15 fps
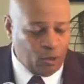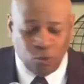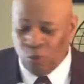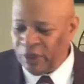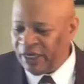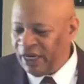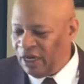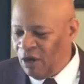
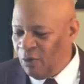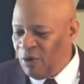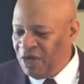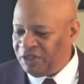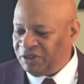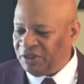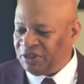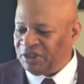when they don't
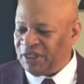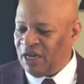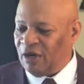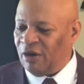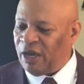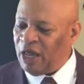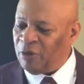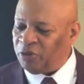want you to stay
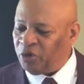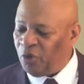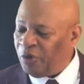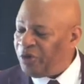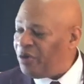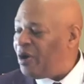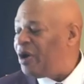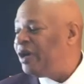they'll throw
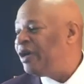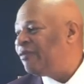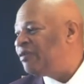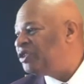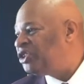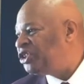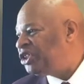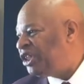you on a
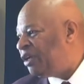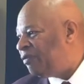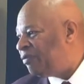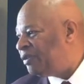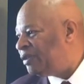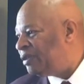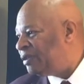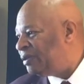different shift,
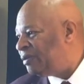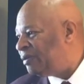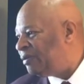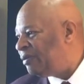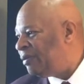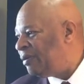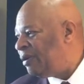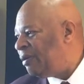
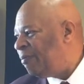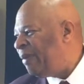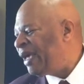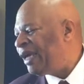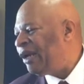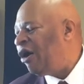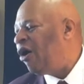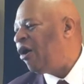mm. make
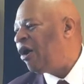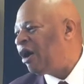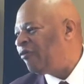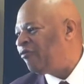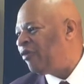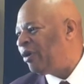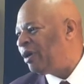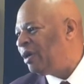it hard
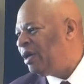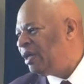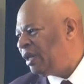for you.